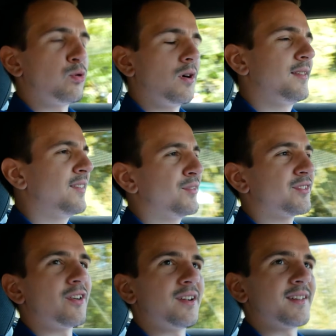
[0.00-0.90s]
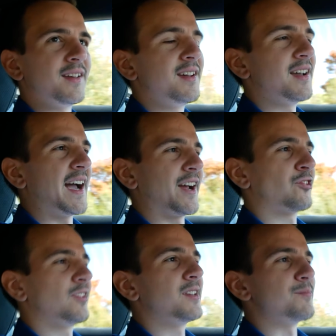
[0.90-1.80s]
once you start
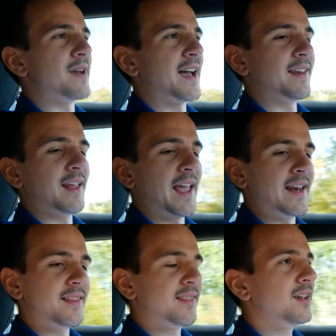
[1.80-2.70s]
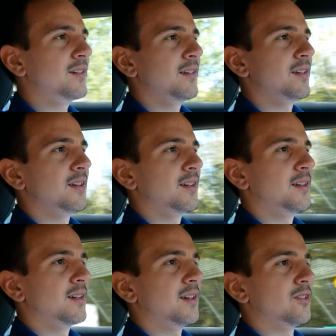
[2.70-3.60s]
actually demanding anything
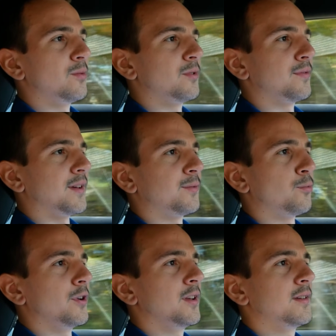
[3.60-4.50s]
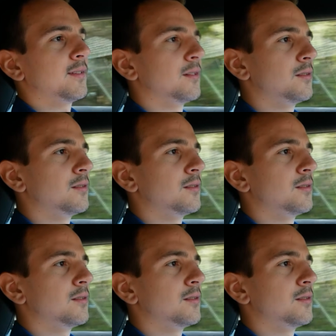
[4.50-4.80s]
in terms of like sportiness